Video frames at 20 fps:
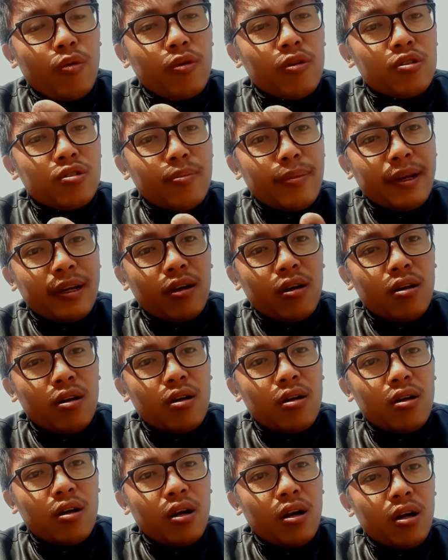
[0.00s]
Maker
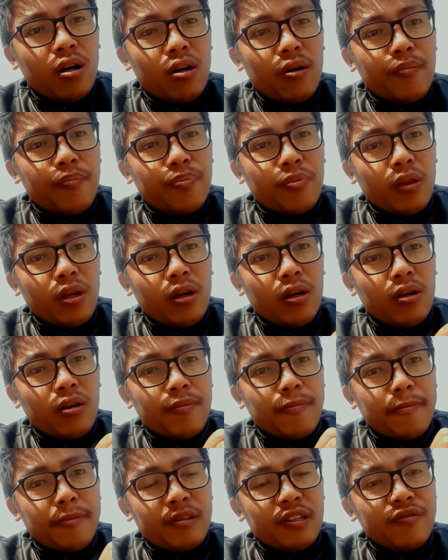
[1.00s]

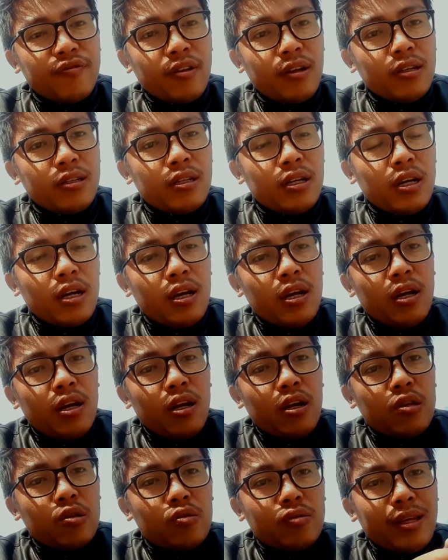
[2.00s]
default.
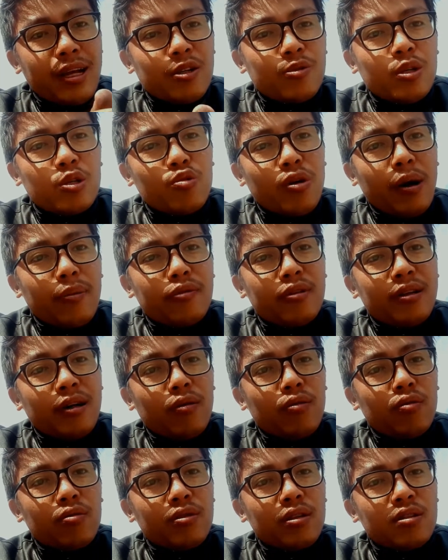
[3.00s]
So that's why you have to
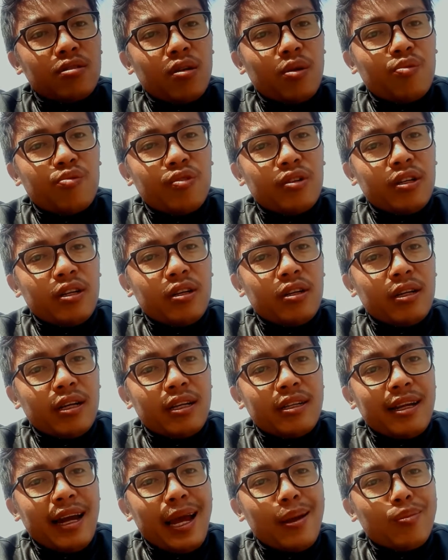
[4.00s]
download this software,
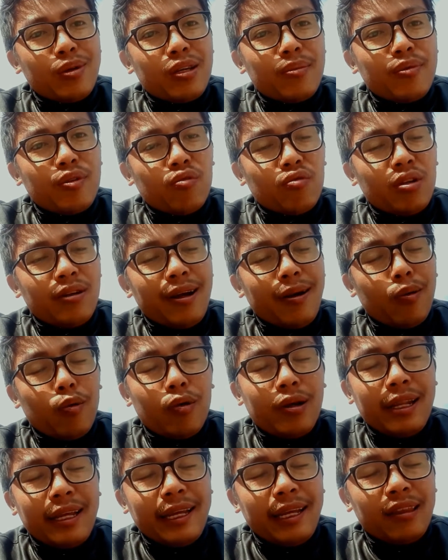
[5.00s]
and I'm giving you the
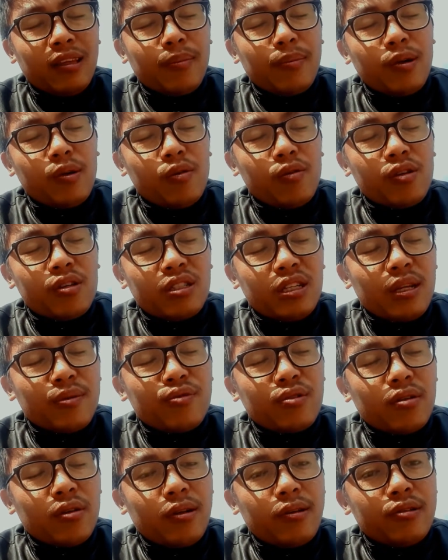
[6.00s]
download link in the video
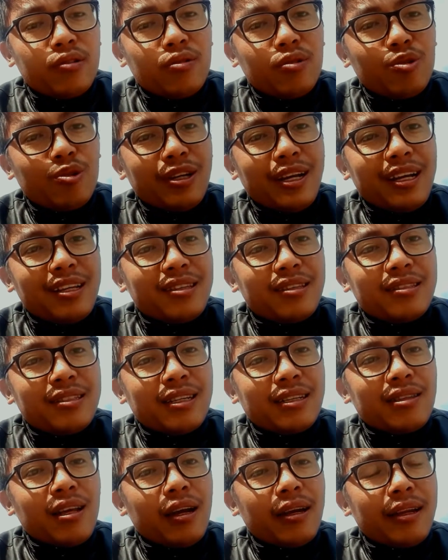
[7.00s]
description also. You can
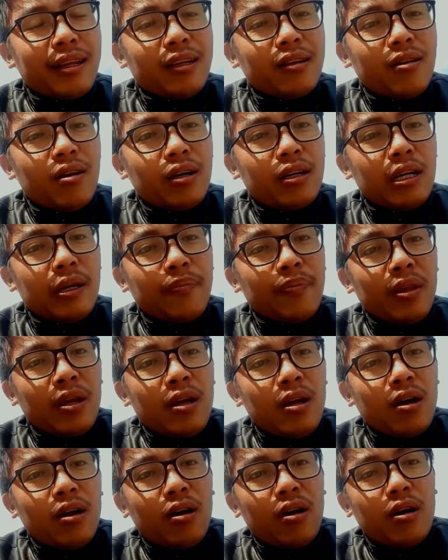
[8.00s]
check that link. Okay,
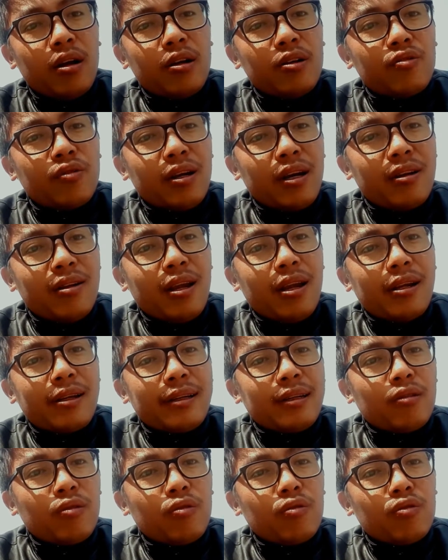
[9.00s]
or you can
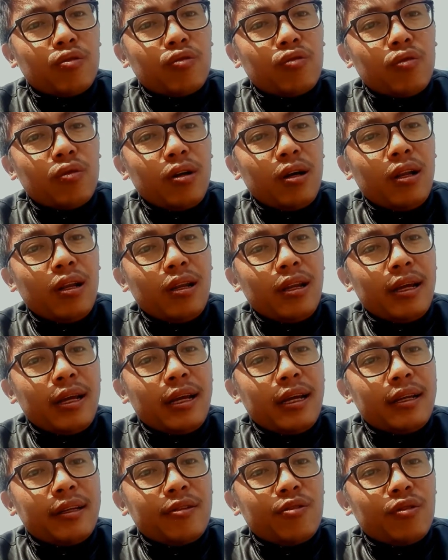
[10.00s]
directly go to Google,
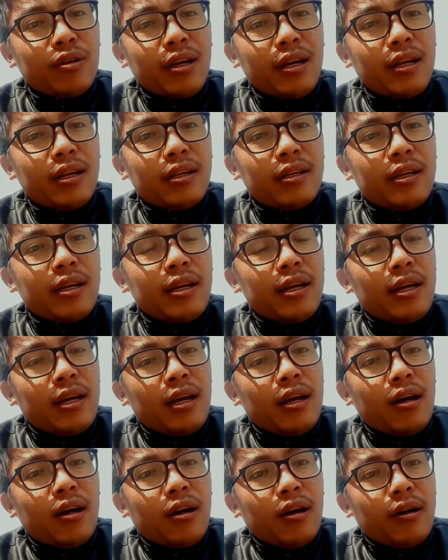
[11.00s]
and you can
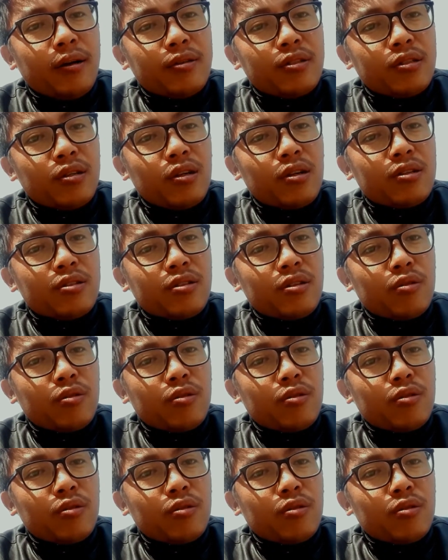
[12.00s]
search the